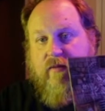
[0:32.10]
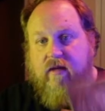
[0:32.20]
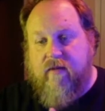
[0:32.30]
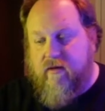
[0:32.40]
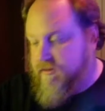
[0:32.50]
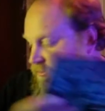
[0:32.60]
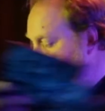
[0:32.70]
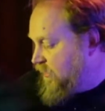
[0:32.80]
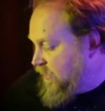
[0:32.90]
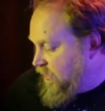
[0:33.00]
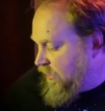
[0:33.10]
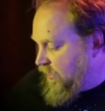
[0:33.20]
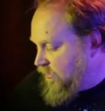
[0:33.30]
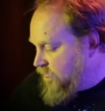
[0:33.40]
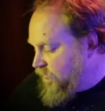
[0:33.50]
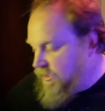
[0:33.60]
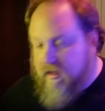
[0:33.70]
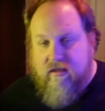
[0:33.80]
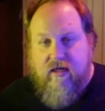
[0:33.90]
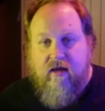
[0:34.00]
millimeters. And
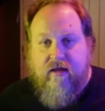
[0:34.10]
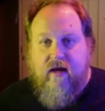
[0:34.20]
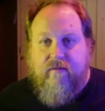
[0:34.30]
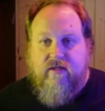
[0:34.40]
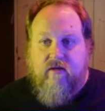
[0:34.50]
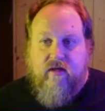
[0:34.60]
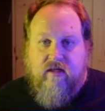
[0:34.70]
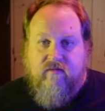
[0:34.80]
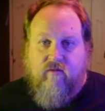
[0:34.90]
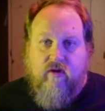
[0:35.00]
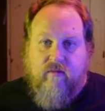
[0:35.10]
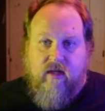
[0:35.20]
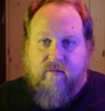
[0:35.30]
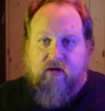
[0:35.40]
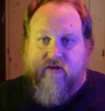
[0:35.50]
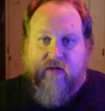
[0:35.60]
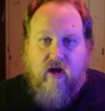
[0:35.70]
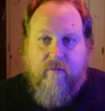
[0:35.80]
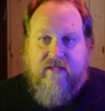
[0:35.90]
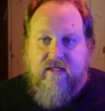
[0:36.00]
we scale that up so that it's 40 millimeters. We
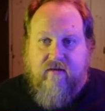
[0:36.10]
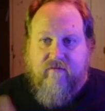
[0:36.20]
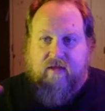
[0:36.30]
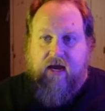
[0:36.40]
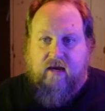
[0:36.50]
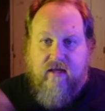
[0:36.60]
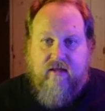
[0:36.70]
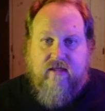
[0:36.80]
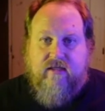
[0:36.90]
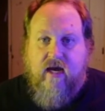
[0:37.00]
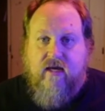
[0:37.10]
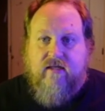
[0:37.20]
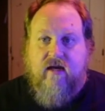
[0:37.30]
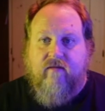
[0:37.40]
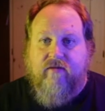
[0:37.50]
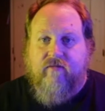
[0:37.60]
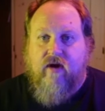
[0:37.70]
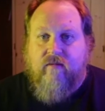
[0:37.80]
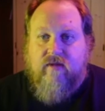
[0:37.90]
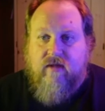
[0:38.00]
compensate for that in the size of the
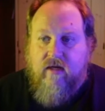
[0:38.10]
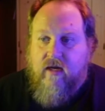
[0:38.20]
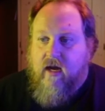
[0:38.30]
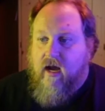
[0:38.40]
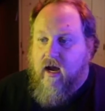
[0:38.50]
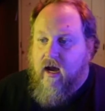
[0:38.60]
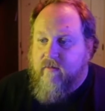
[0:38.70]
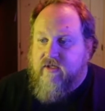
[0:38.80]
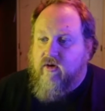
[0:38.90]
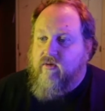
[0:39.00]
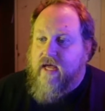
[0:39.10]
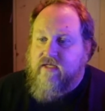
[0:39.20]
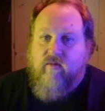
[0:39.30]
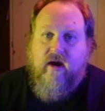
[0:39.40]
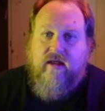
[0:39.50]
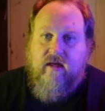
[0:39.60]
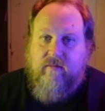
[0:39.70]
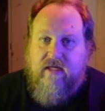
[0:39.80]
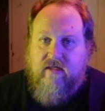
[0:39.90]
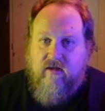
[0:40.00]
frames. So that's why
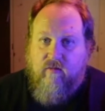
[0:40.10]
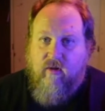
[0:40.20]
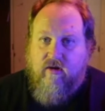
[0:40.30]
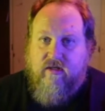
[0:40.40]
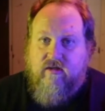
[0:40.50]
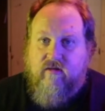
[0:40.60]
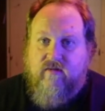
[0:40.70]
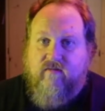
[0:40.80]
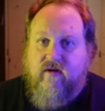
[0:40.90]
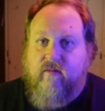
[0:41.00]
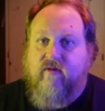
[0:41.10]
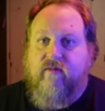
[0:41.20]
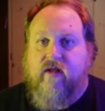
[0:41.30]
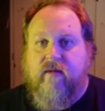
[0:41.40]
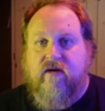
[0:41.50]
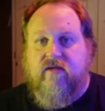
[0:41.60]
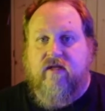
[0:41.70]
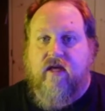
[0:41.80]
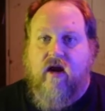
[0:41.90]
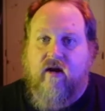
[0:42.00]
the pieces are marked in terms of the number of millimeters
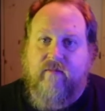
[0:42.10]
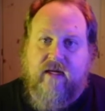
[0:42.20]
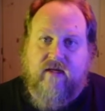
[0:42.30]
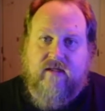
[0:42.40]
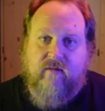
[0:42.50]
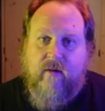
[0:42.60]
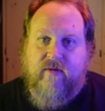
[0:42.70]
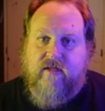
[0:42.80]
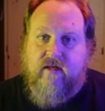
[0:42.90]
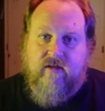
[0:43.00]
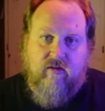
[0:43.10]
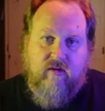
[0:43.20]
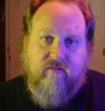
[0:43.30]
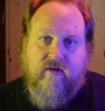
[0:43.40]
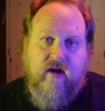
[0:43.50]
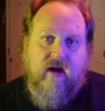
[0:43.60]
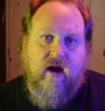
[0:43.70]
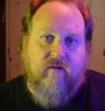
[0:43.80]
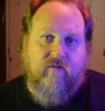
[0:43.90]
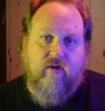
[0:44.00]
that they are, because they represent sort of
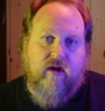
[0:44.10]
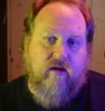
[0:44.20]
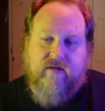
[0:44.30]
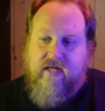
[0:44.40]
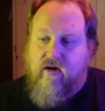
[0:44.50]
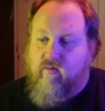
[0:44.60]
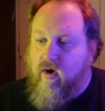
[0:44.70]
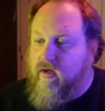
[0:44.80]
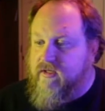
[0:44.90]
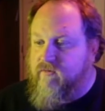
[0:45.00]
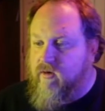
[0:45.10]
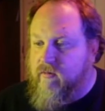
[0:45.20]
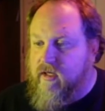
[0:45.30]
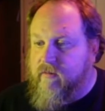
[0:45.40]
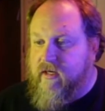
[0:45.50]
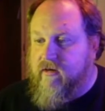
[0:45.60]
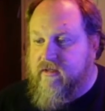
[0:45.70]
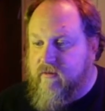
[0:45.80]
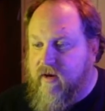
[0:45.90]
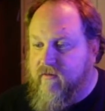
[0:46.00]
a standard wall is 40
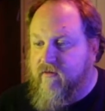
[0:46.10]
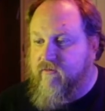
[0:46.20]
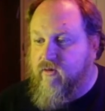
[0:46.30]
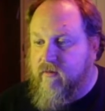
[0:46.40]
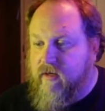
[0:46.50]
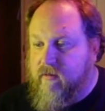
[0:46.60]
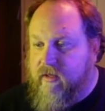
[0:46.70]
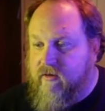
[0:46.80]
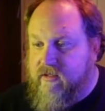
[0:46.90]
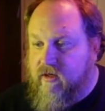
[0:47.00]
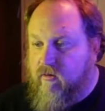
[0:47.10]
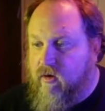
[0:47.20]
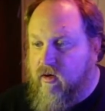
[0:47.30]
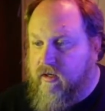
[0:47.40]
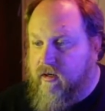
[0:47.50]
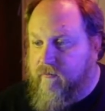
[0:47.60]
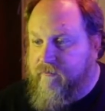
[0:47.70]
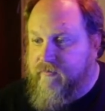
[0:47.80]
millimeters, and we have our 40 millimeter single wall here.